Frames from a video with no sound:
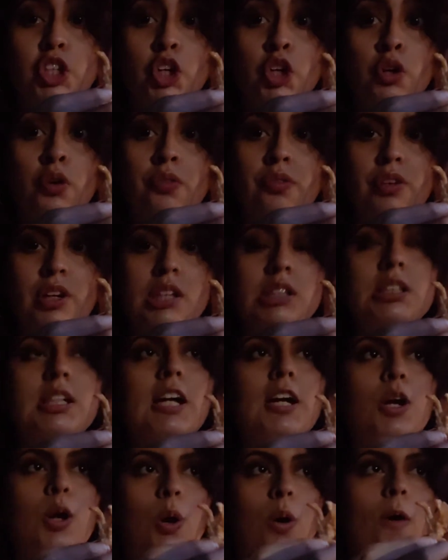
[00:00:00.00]
girlfriends,
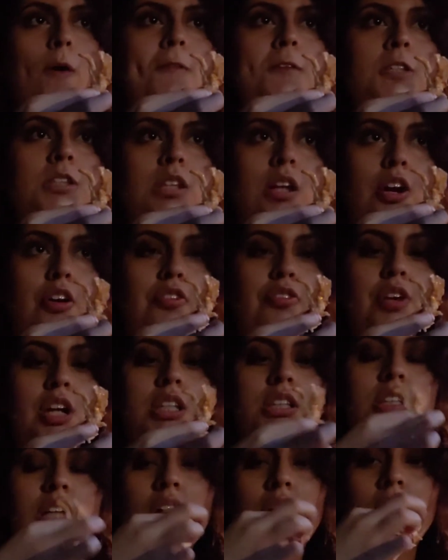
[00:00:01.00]
like girls that are friends,